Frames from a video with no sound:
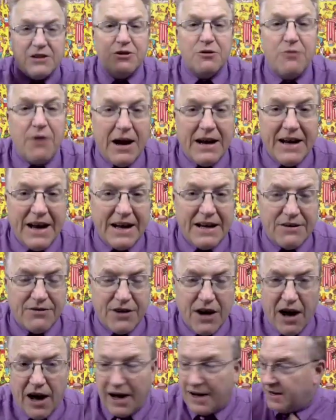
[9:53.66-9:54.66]
the right hand of
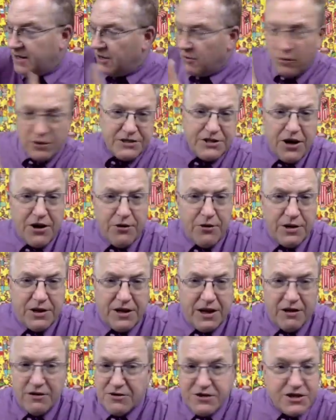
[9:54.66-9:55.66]
God. What's he doing
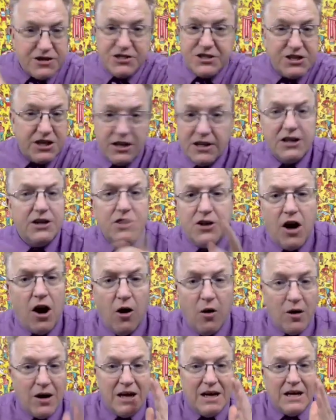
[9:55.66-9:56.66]
there? Just chilling?
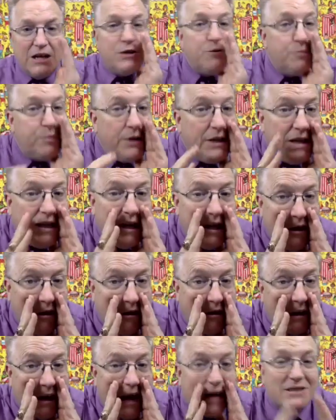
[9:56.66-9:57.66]
No. He's pleading
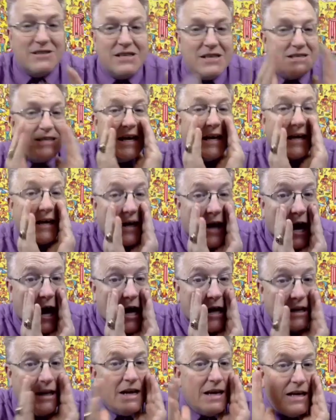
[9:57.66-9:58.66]
our case. He's saying,
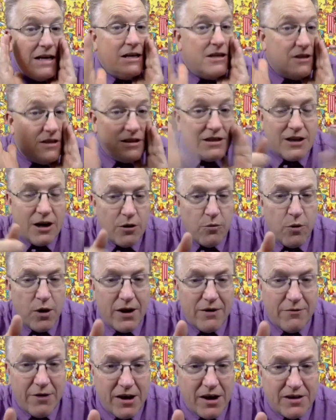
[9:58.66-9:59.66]
God, he, they're one
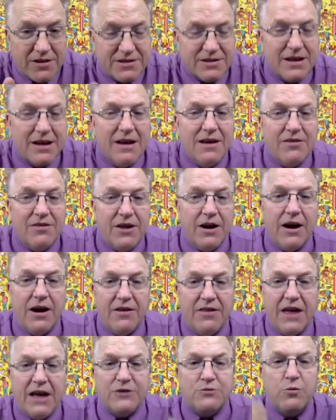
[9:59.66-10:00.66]
of us. They're,
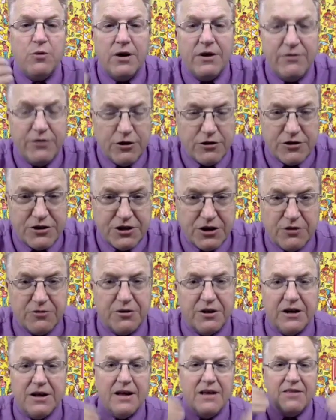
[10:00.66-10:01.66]
that's one of your
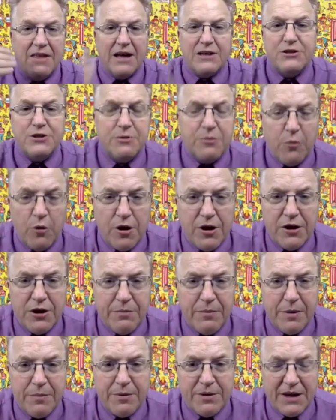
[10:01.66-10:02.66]
children. That's the, one of the
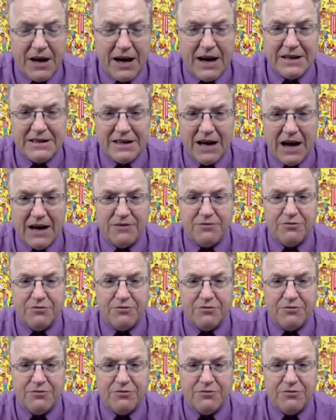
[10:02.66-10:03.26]
people that I died